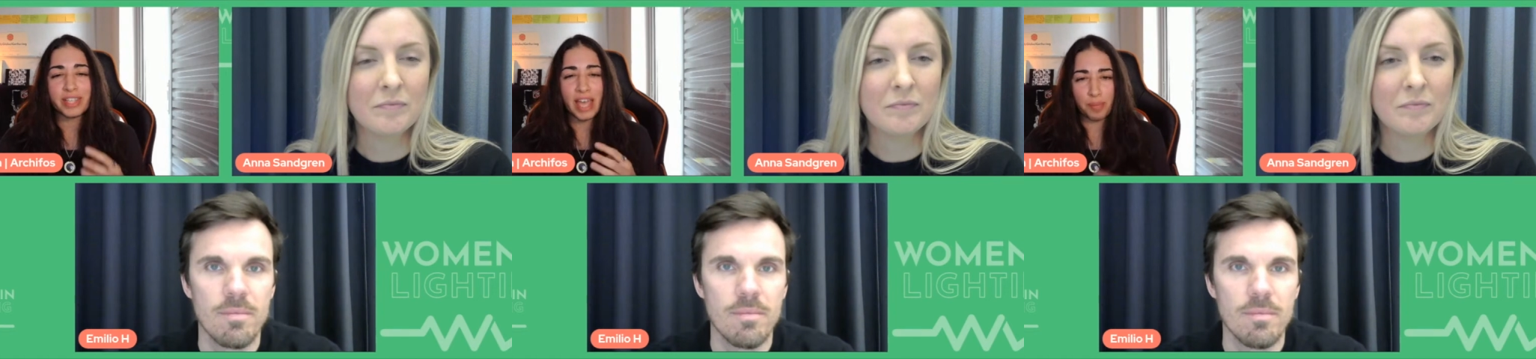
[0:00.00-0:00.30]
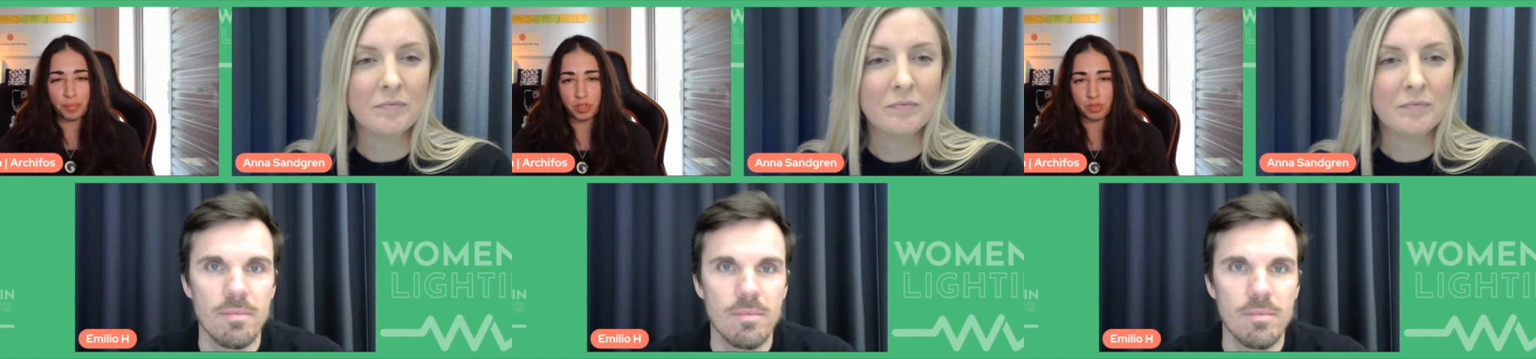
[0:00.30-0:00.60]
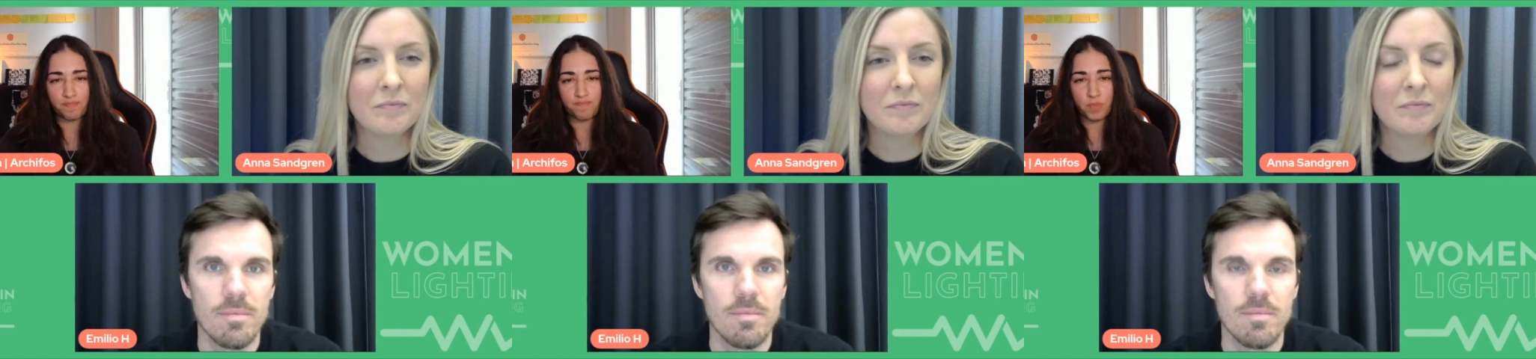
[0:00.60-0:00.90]

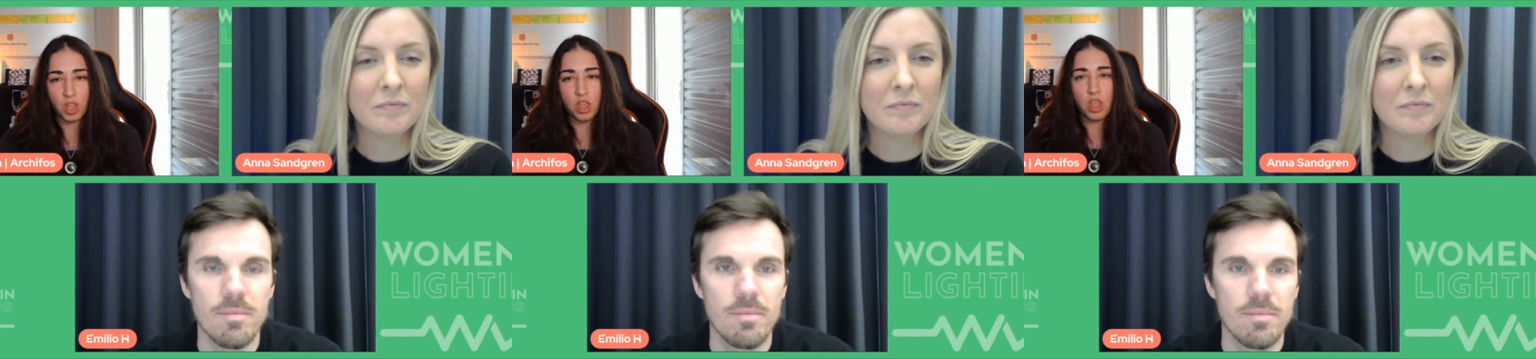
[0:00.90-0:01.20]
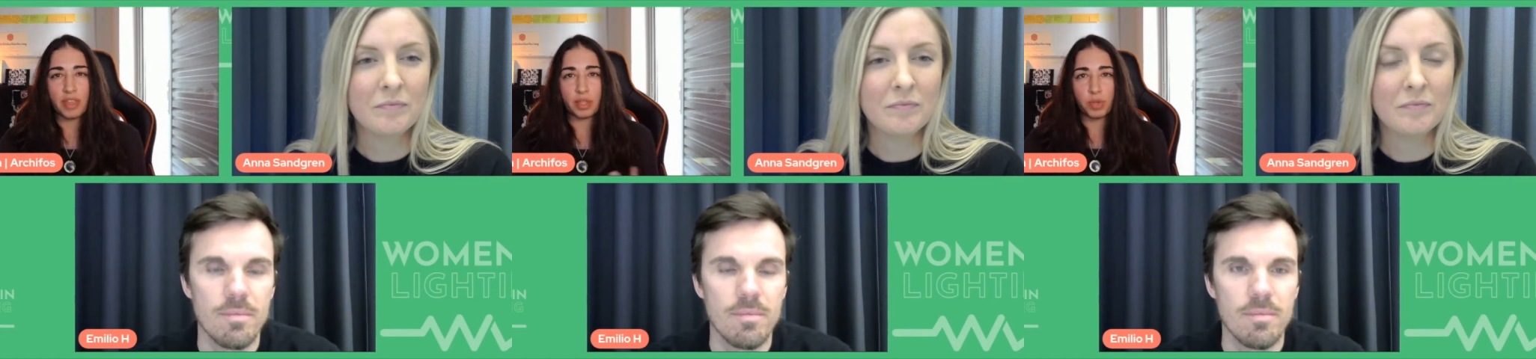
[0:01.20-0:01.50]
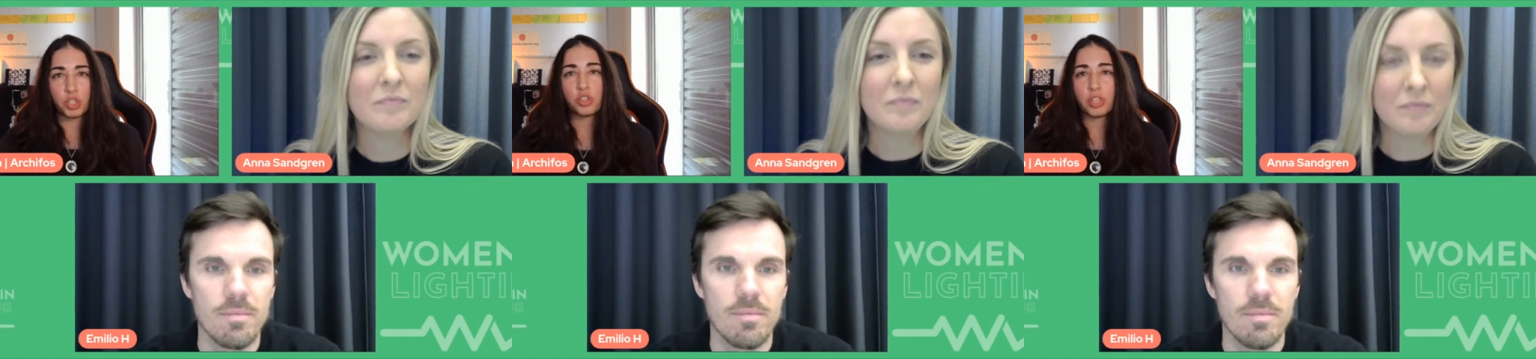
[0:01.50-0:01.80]
Speaker 1: steps
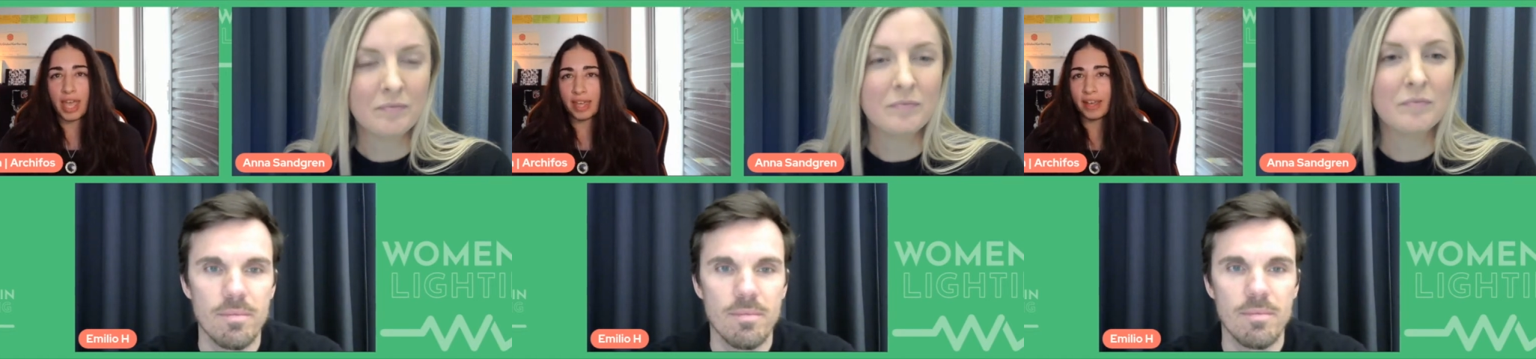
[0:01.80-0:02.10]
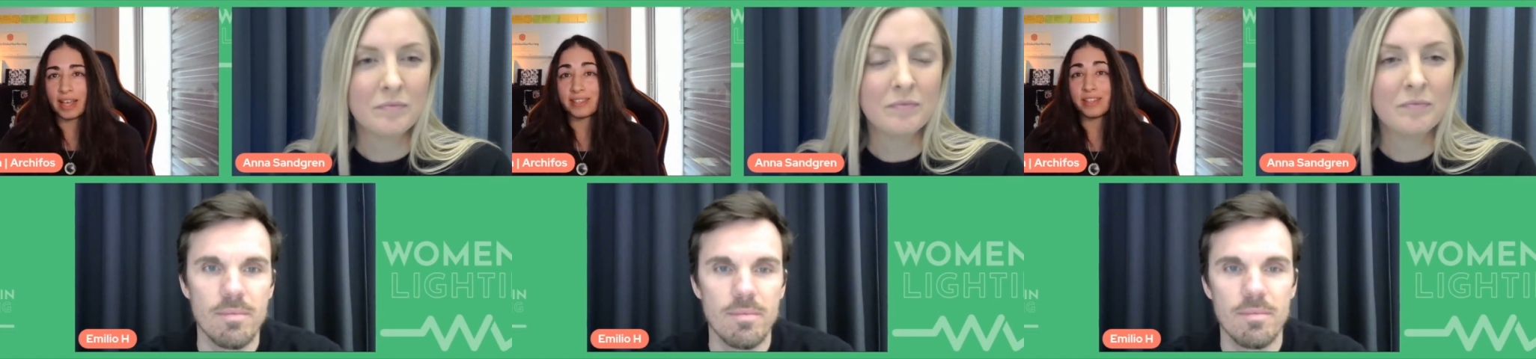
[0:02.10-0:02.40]
that we should take as